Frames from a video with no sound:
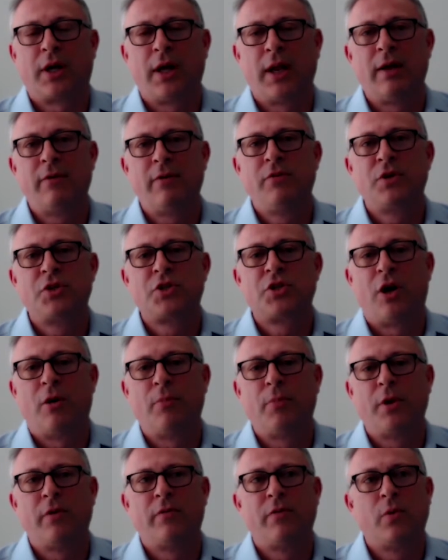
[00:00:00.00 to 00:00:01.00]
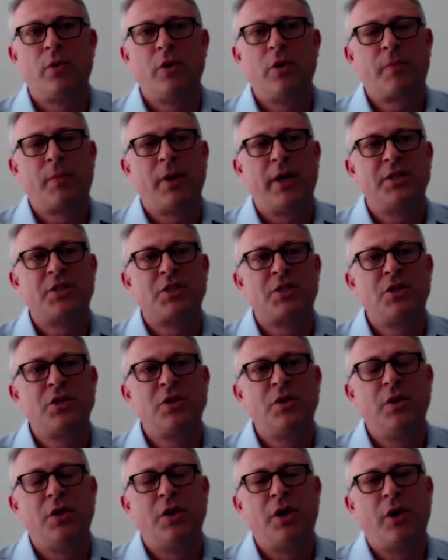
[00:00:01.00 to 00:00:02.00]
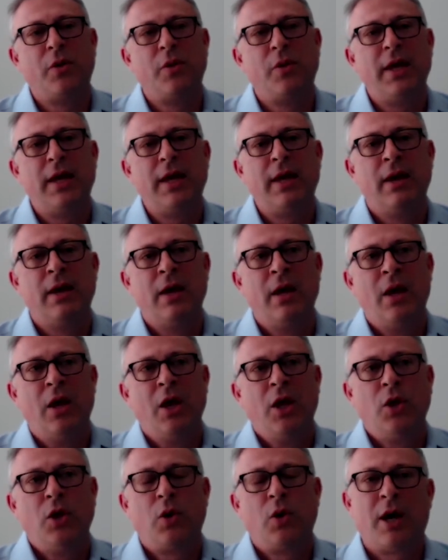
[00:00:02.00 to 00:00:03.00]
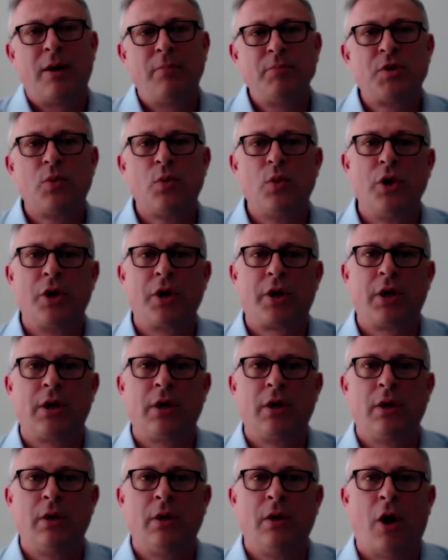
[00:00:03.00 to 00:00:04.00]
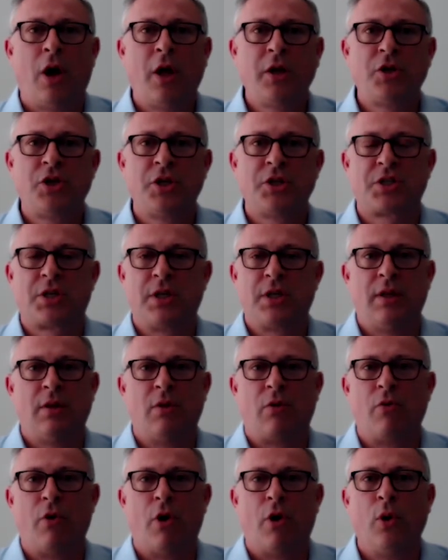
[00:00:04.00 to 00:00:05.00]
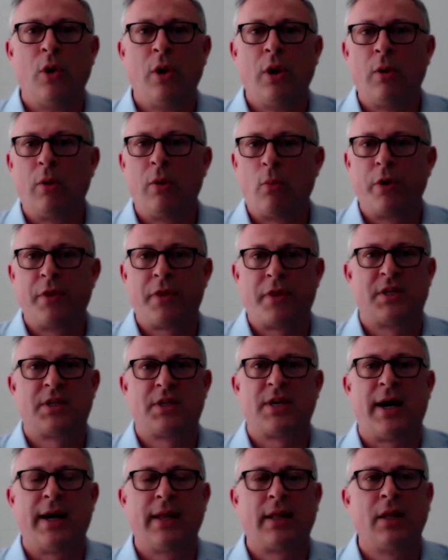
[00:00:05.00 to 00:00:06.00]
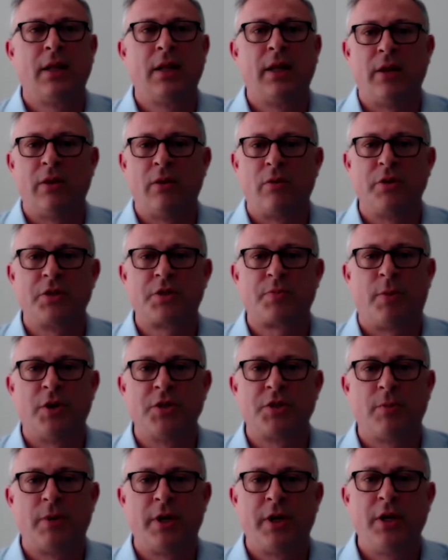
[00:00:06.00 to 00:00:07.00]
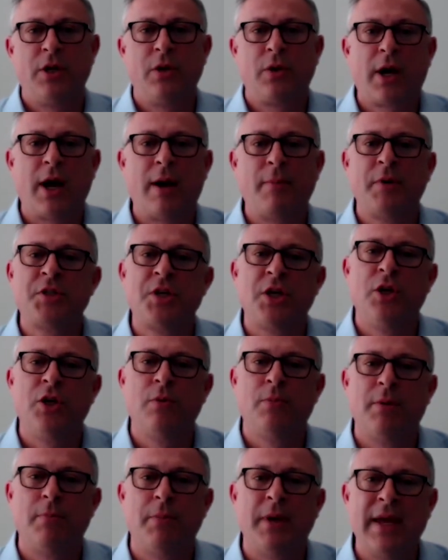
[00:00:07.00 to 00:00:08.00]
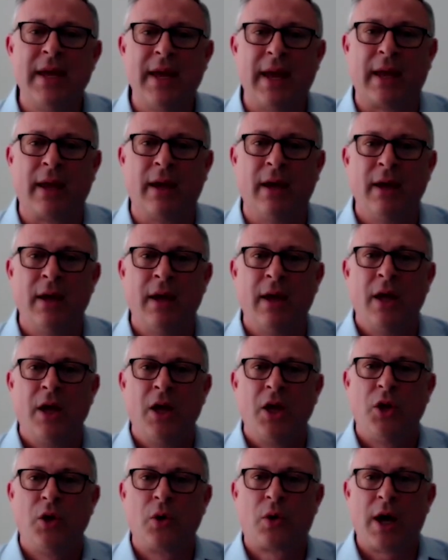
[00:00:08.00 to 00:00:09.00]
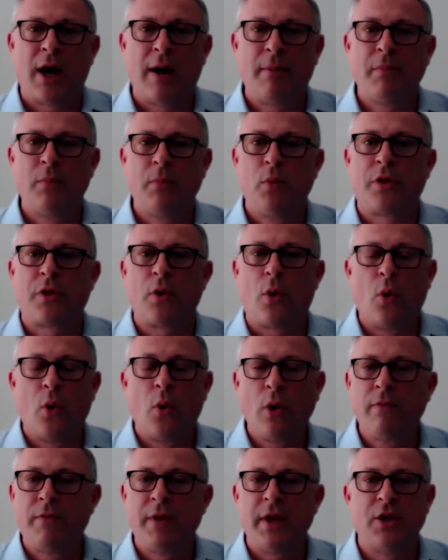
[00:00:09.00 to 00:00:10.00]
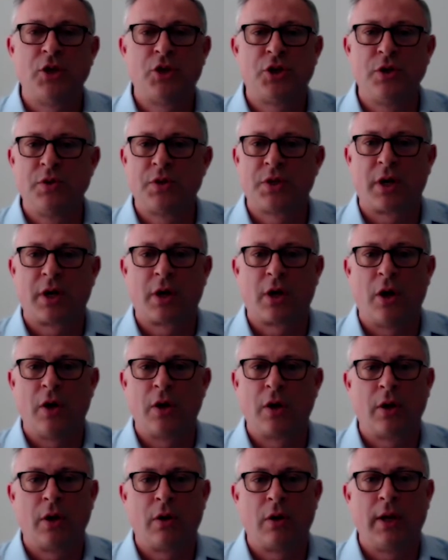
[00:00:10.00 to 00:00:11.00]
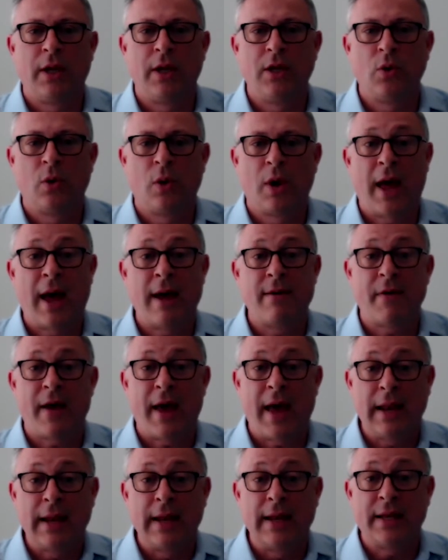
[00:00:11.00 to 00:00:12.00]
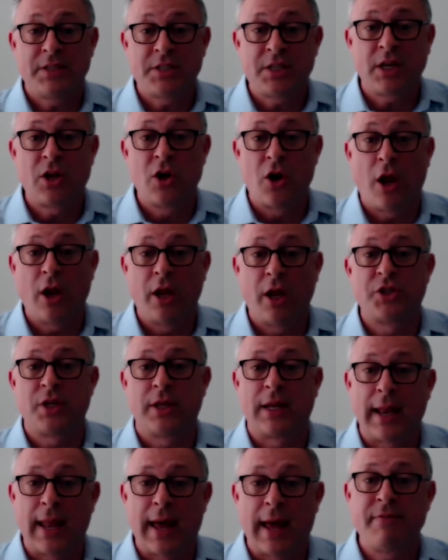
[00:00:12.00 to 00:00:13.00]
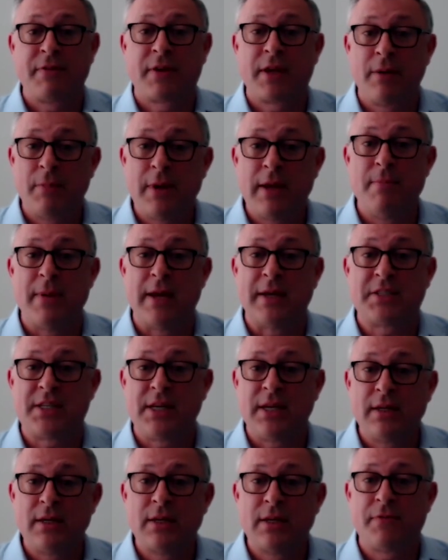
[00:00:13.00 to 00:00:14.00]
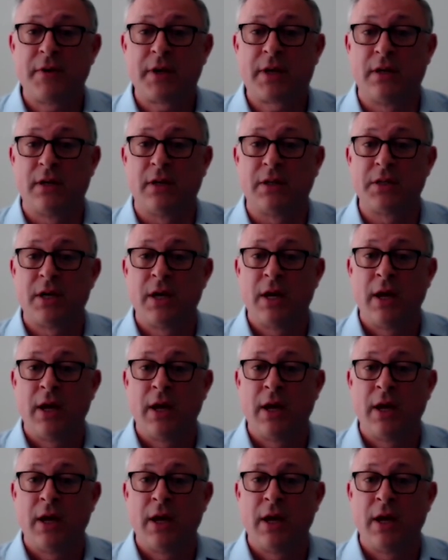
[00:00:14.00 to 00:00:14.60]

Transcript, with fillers: I love your example of the workplace too. You know, the you come to work not just in the role with the title and the responsibility, you come as a human being. You come with all of the issues that are going on in your life. And let's acknowledge that life can be messy and difficult.